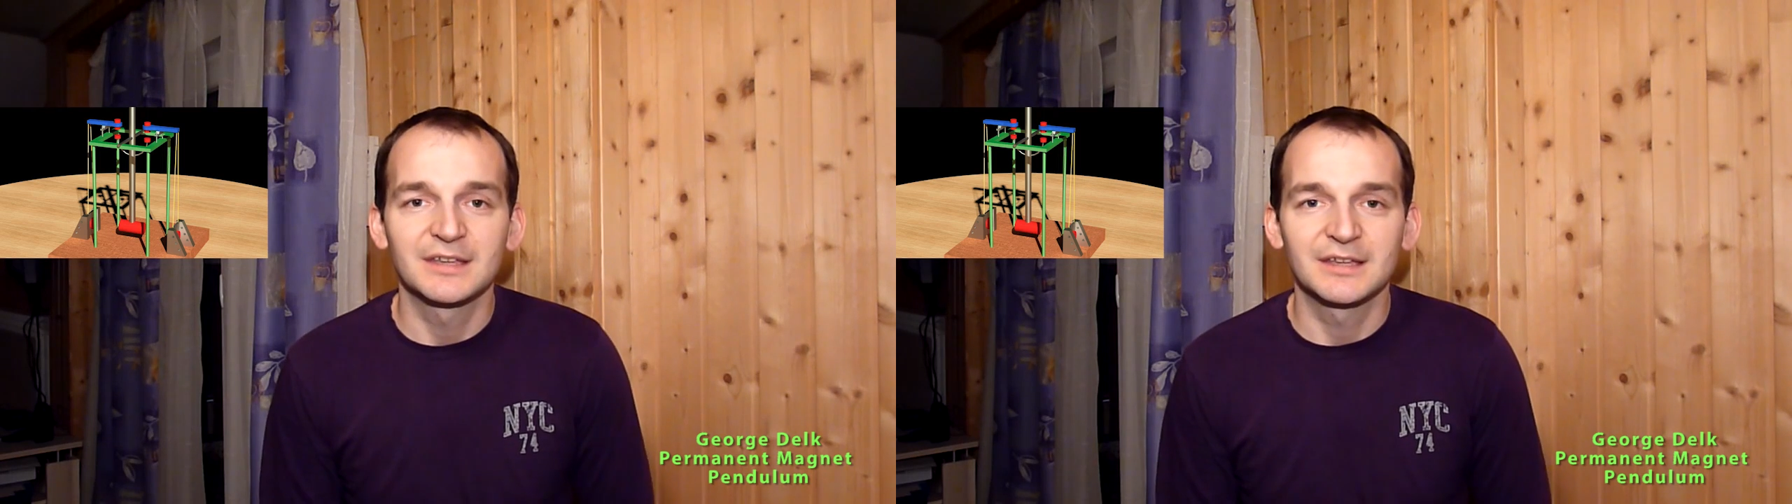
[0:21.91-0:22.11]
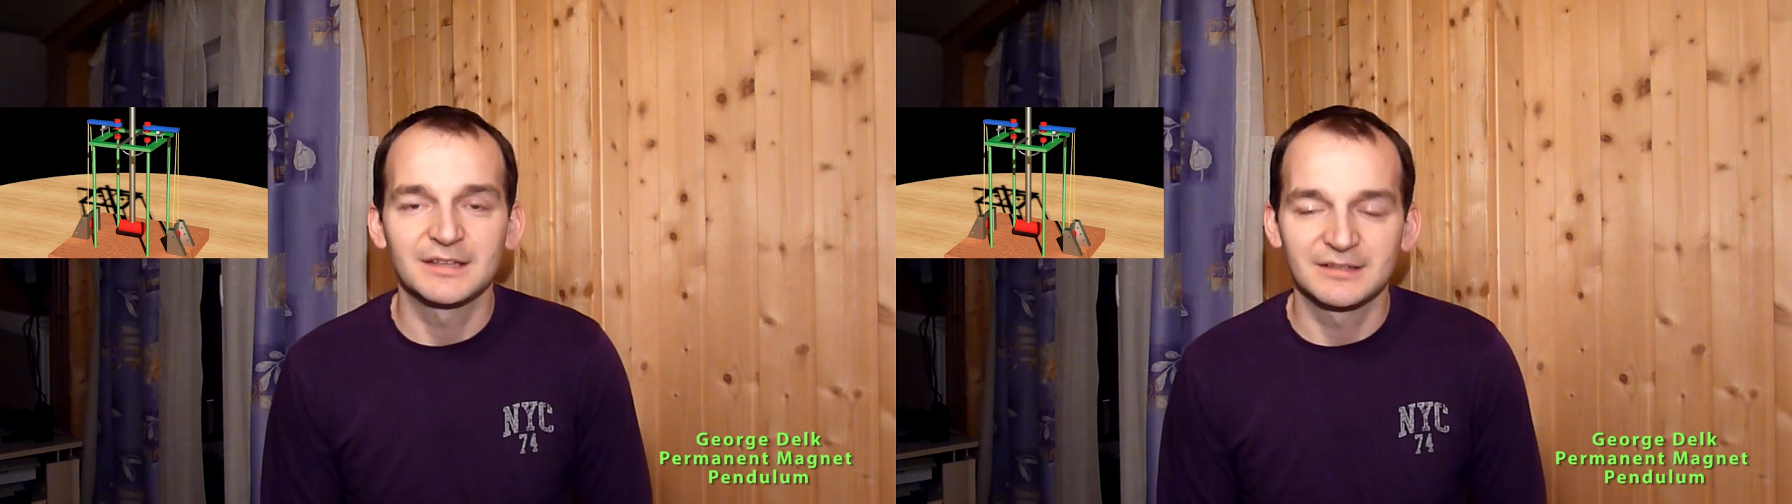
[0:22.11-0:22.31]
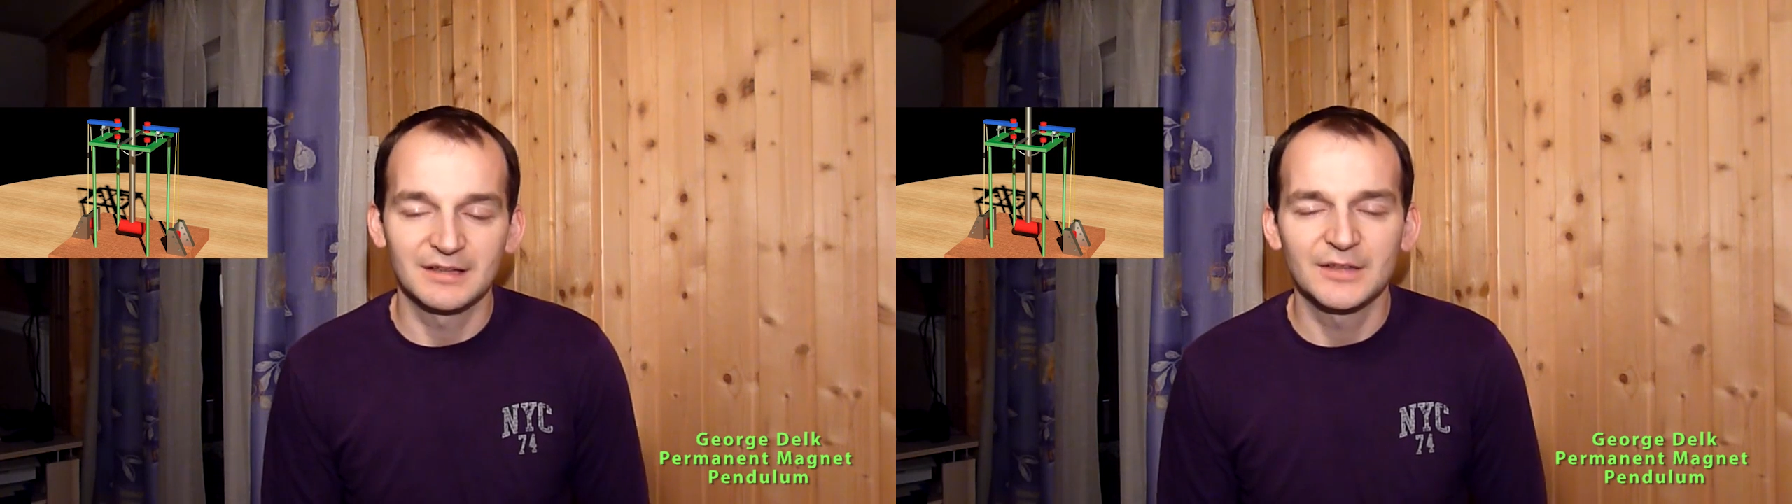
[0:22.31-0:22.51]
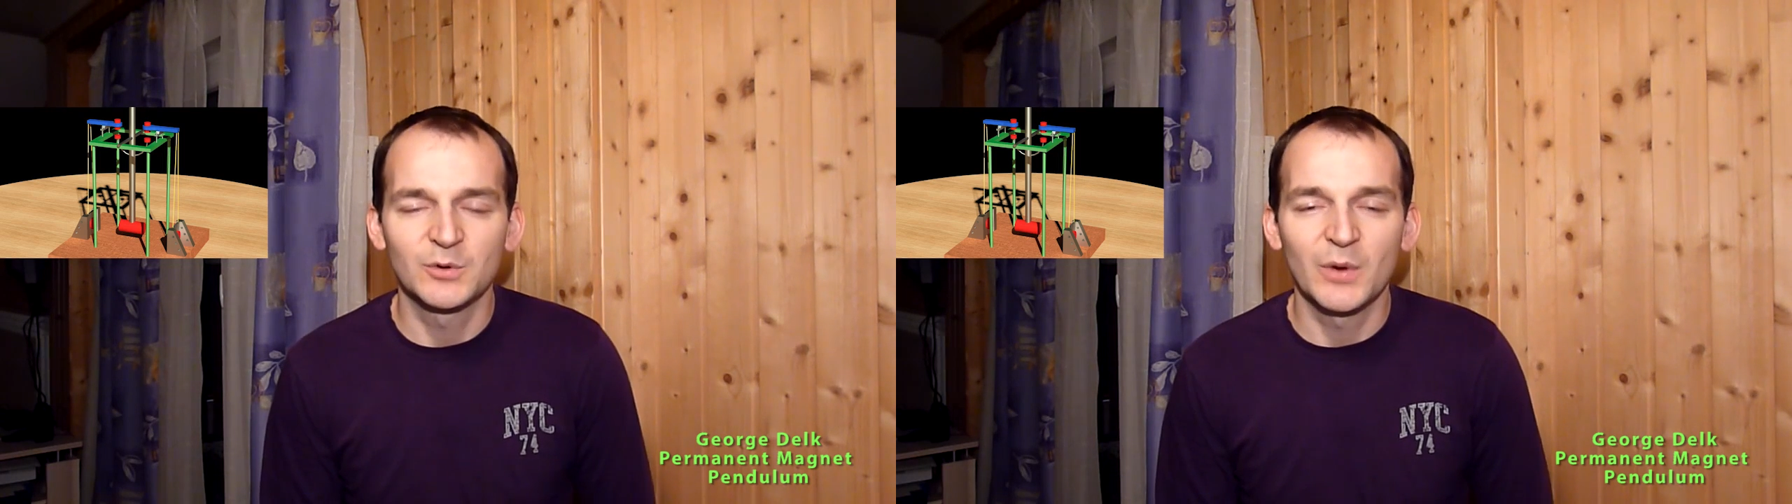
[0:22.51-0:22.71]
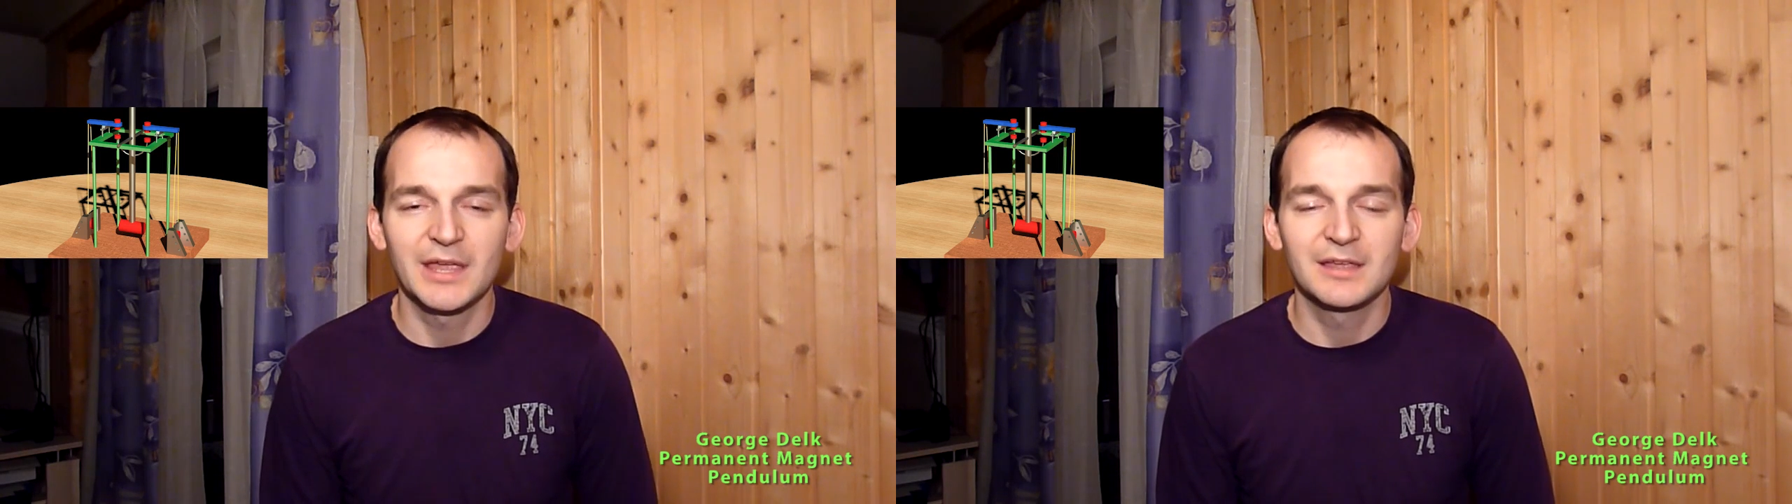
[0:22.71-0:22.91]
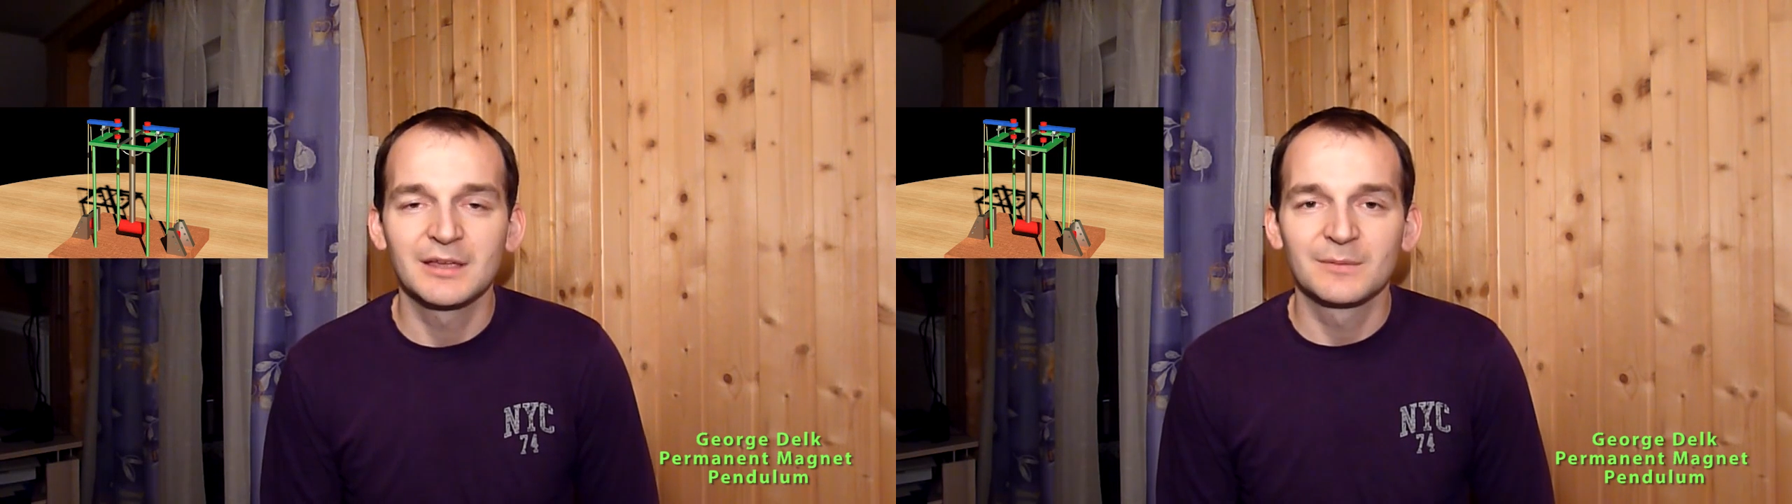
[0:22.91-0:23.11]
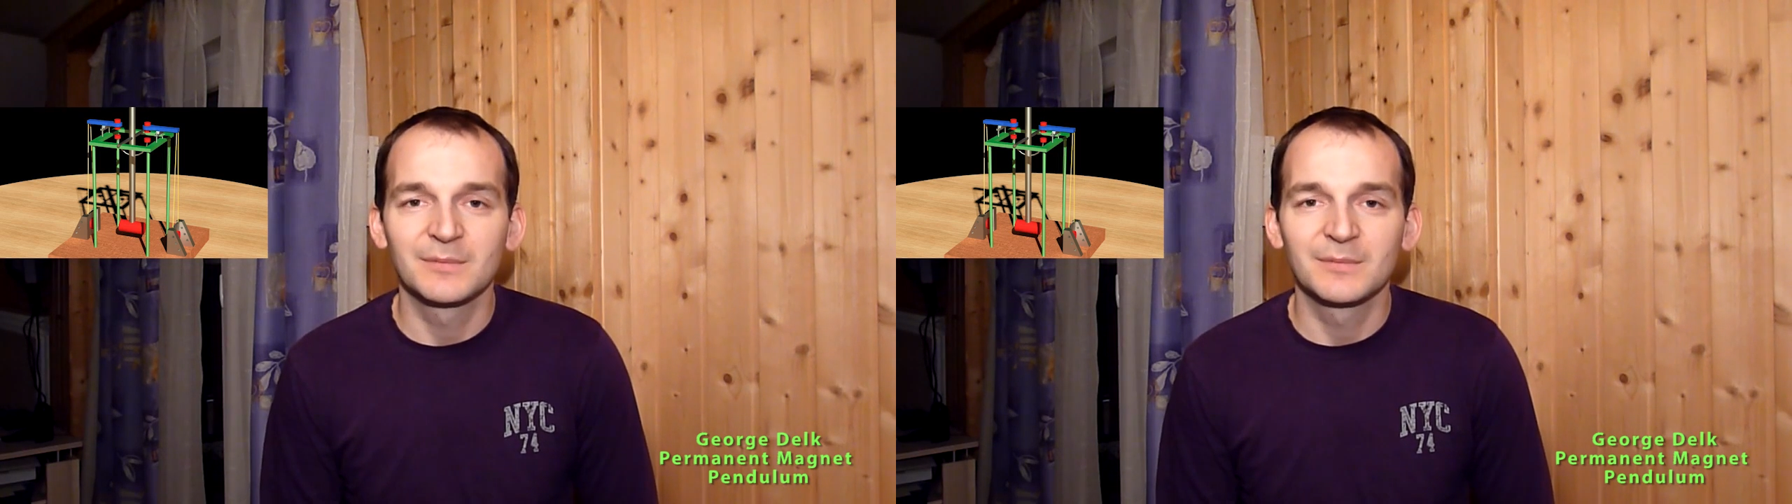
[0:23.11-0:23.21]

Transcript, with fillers: in other way,